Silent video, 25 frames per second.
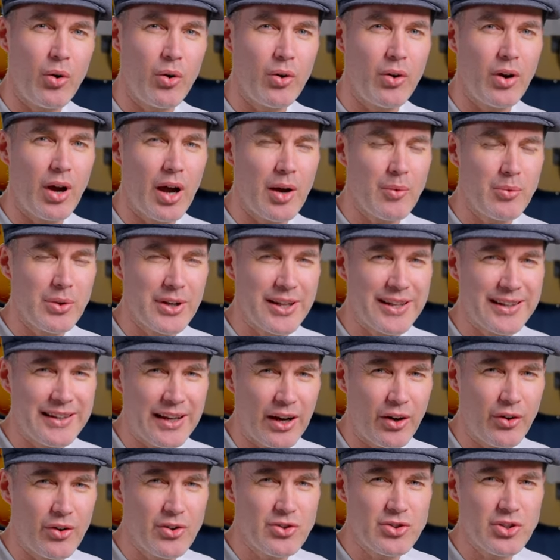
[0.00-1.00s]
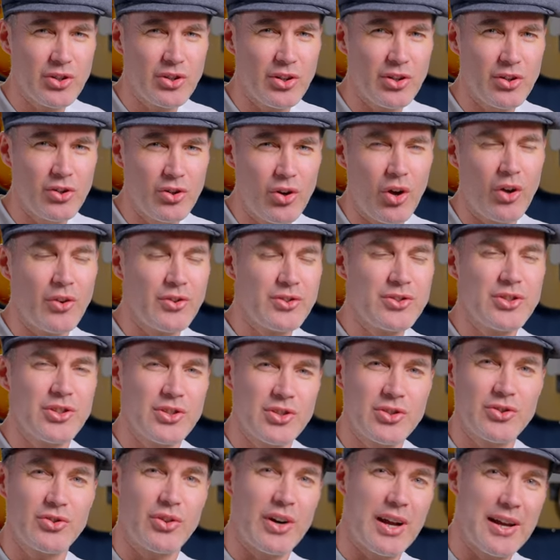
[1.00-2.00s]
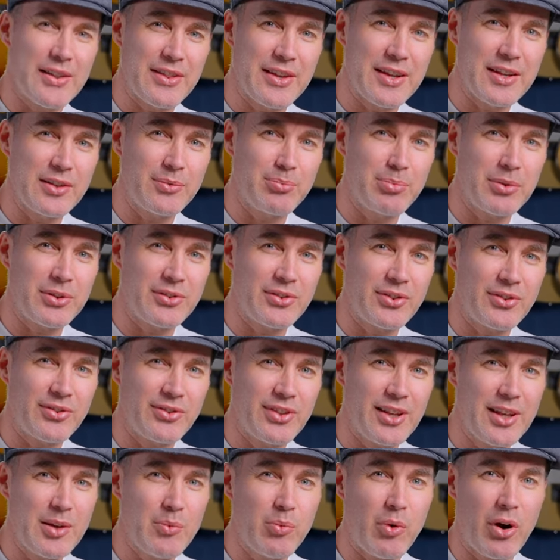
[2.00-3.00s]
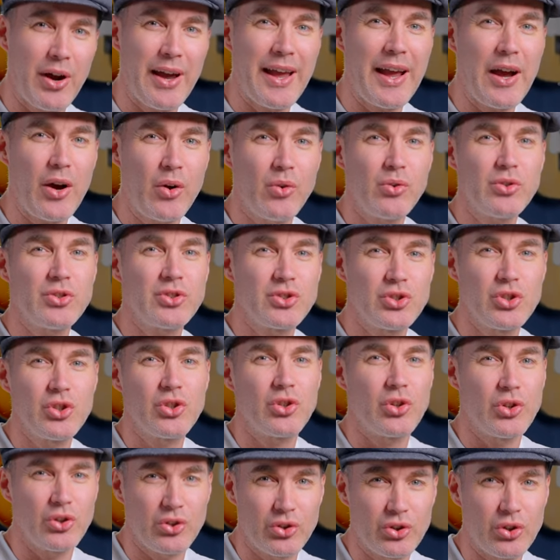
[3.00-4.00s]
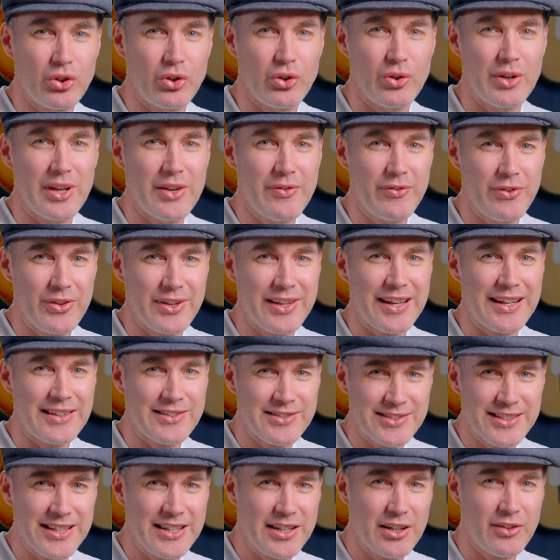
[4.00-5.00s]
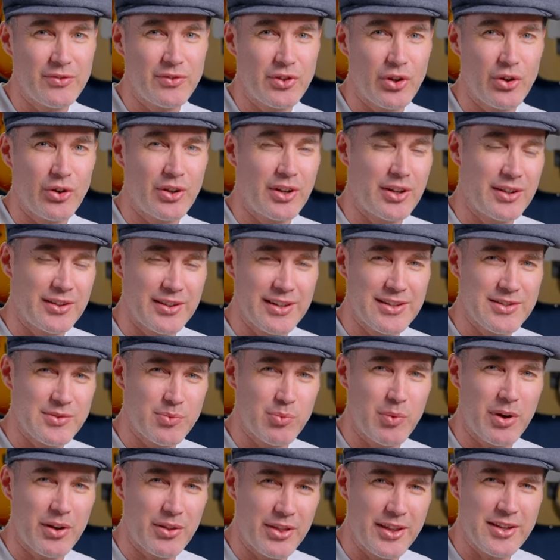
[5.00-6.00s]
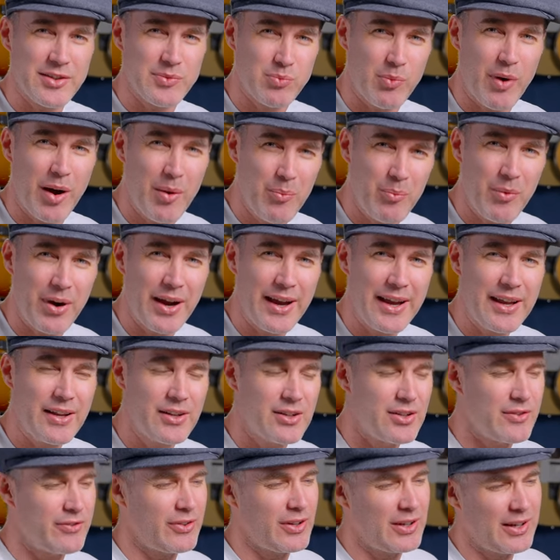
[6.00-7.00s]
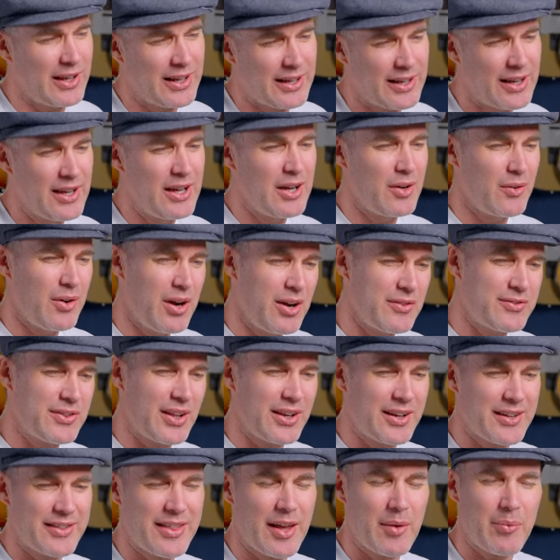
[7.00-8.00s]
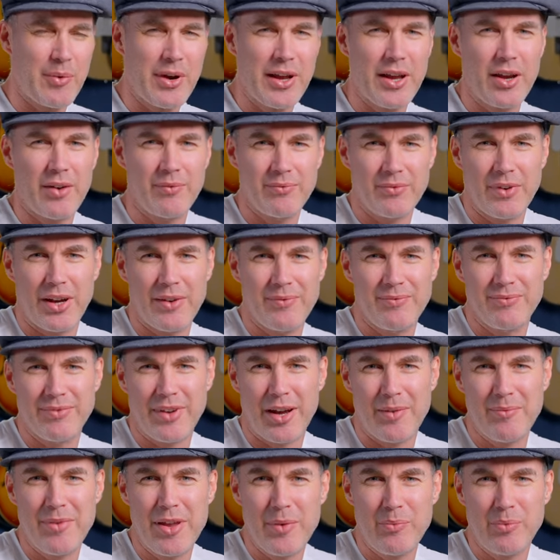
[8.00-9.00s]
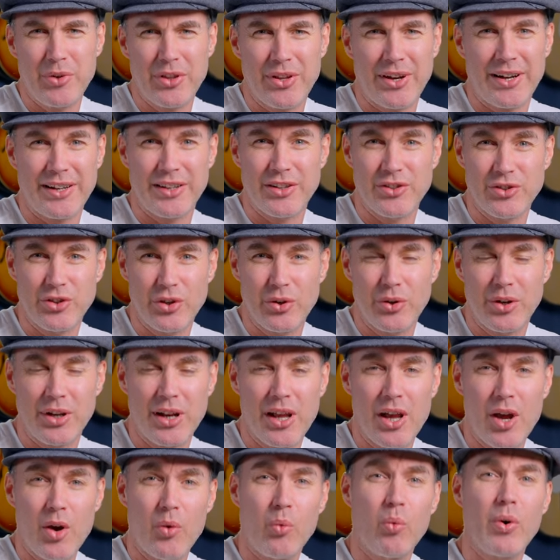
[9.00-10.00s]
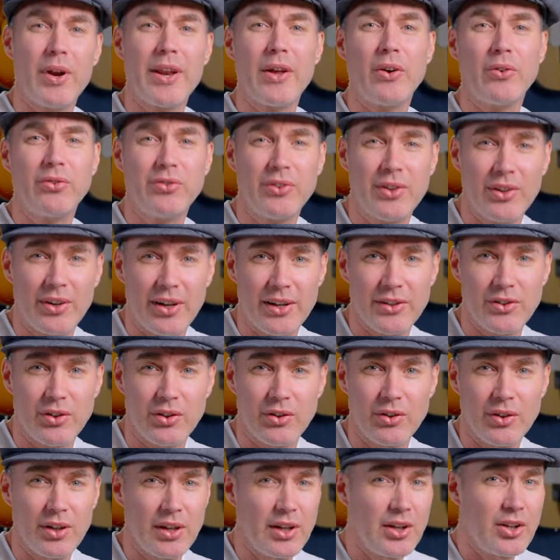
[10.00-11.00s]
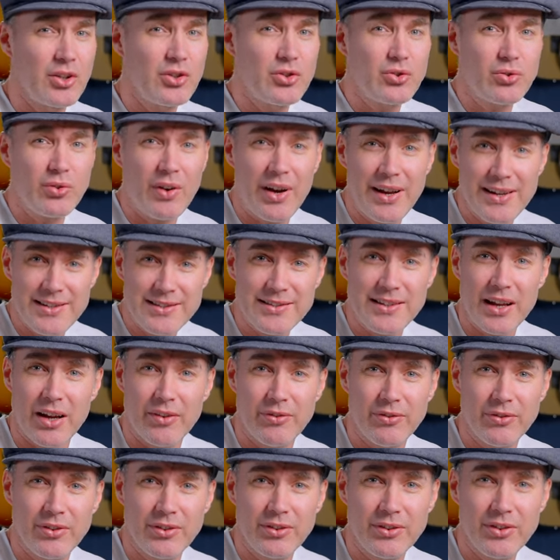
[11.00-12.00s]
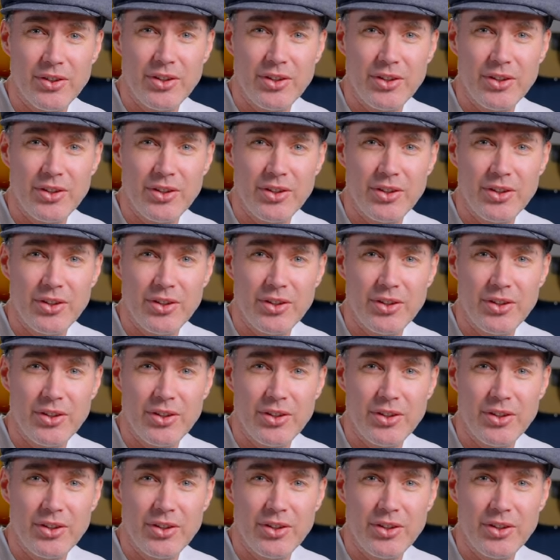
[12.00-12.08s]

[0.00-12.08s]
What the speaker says: I would encourage you to not just try these, but to see what else you could do. If you get sick of doing it this one way and you feel like, well, I've done it that way, I'm hip with it, I can do it, what else can I do? Try stuff.